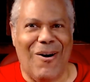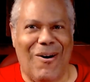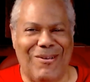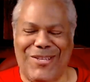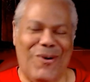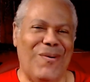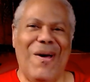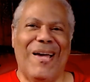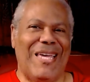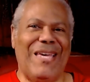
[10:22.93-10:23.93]
so
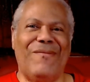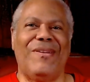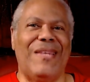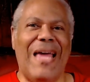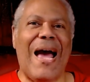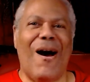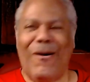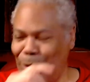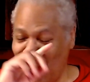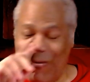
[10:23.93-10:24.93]
even now, you
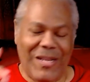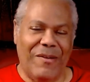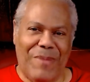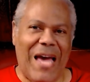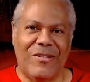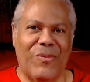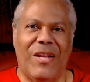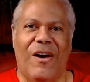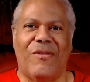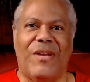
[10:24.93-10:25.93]
know, when he passed away
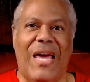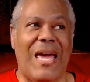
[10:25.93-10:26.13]
the other day,